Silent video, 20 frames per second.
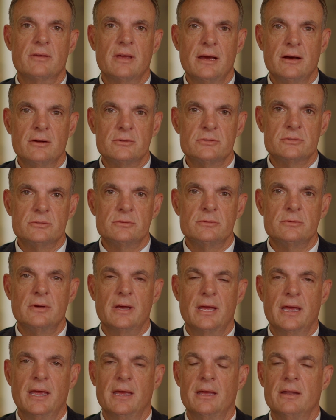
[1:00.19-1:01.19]
counsel
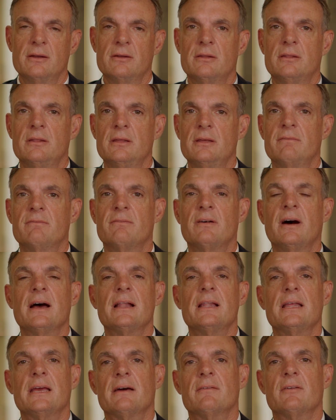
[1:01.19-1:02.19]
and the
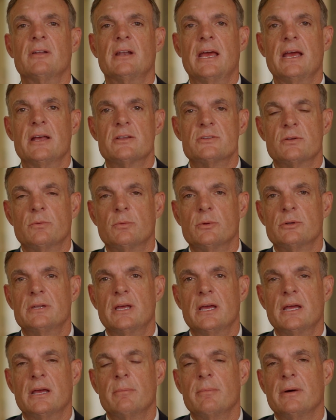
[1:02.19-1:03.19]
filing of an answer will
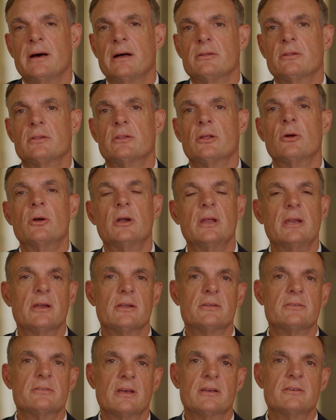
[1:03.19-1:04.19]
take about 30
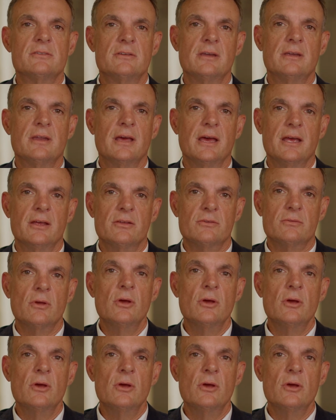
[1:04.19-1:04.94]
to 60 days.